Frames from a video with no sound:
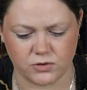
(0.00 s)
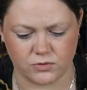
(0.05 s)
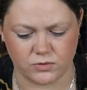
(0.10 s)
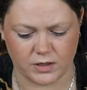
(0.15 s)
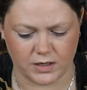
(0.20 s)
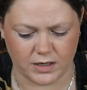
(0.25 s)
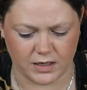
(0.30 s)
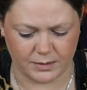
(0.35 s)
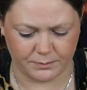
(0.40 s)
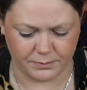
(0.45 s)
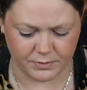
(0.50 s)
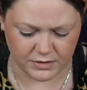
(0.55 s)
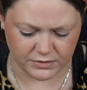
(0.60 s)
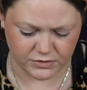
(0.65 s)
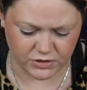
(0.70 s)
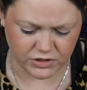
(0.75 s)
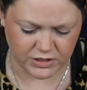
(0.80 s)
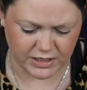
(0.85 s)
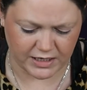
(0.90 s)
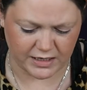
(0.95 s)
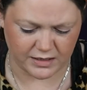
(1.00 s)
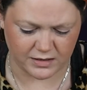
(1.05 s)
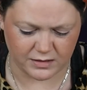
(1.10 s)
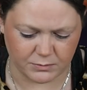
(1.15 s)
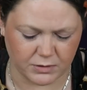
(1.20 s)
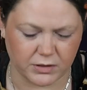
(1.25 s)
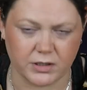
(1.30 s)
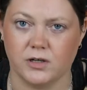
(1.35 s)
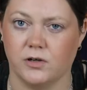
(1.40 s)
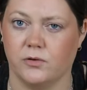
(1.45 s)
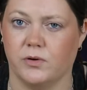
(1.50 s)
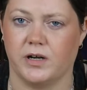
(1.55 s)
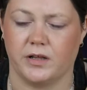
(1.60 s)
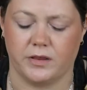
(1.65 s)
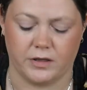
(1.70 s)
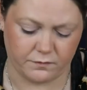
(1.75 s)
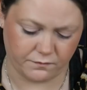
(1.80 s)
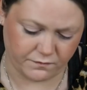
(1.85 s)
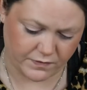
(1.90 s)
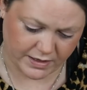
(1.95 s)
to a couple of shades. I'm not going to do
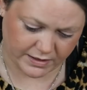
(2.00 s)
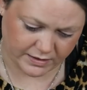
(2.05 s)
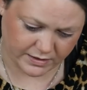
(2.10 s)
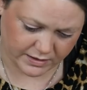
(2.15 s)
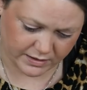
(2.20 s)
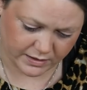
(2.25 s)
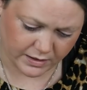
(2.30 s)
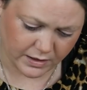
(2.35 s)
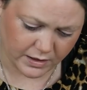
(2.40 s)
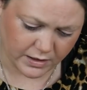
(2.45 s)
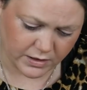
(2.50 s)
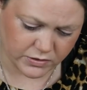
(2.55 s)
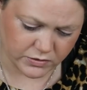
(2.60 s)
anything fancy.